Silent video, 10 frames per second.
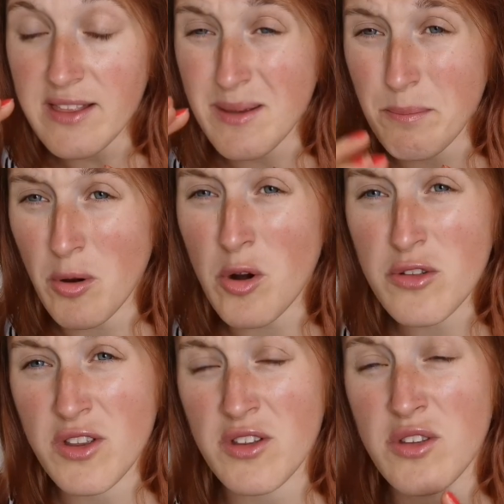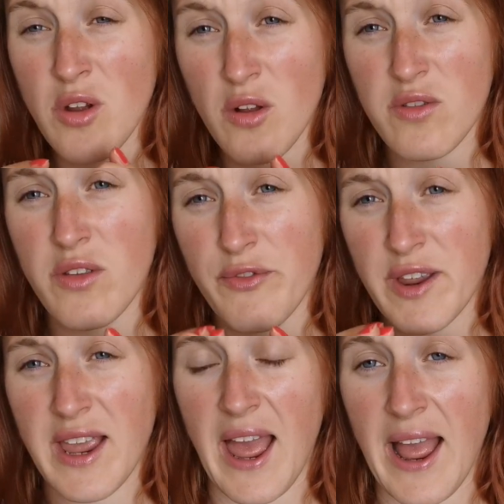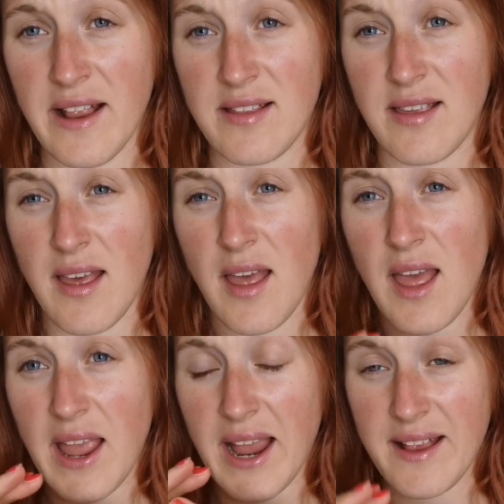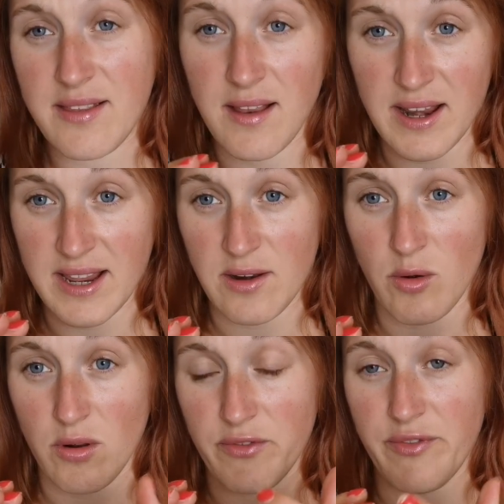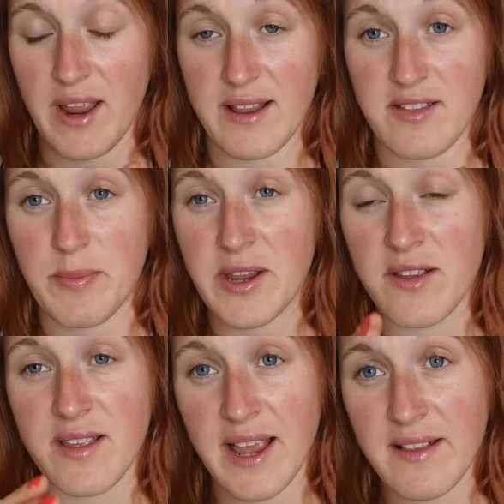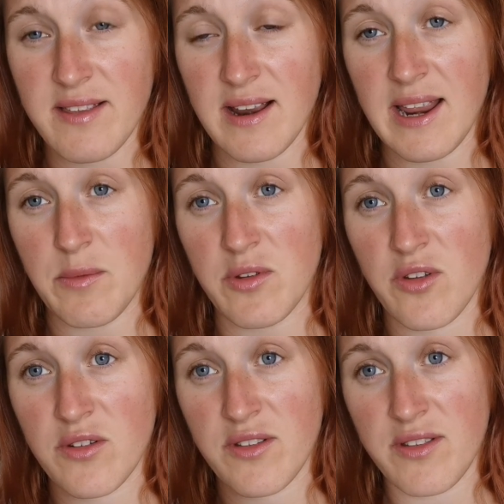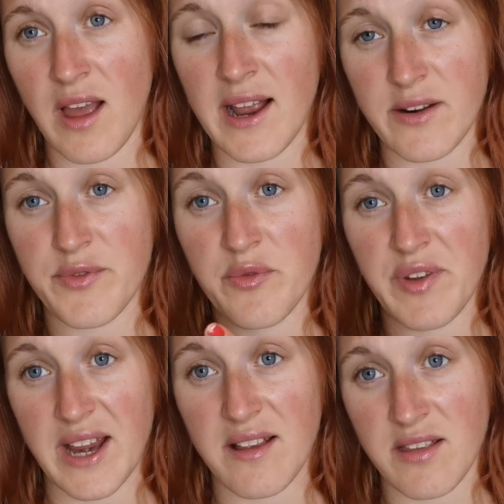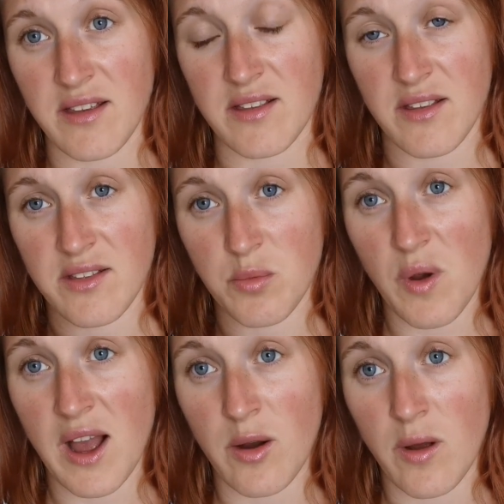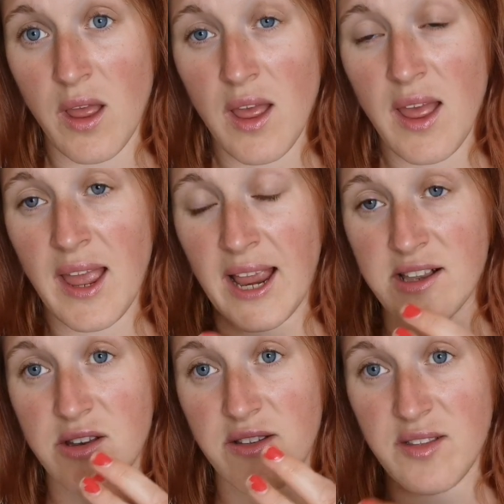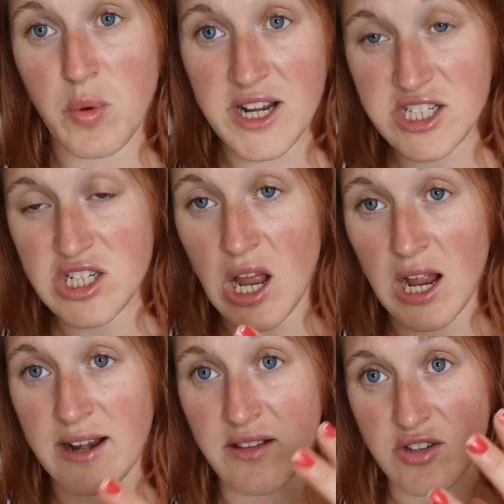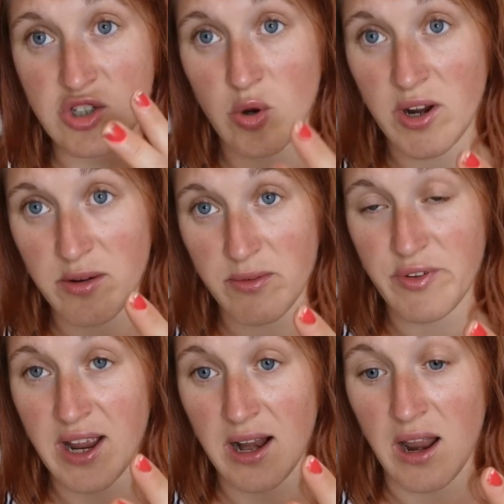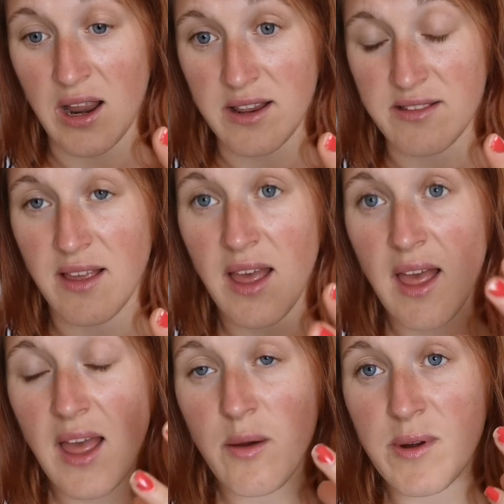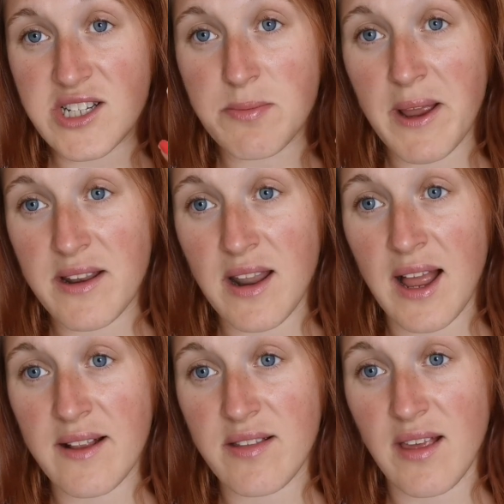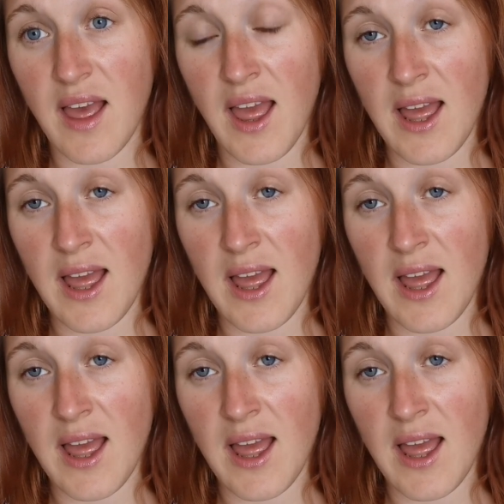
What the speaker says: It's important not to forget Italy in all of this, because Italy was on the side of the victors as well. It switched sides and joined with the Allies, which meant that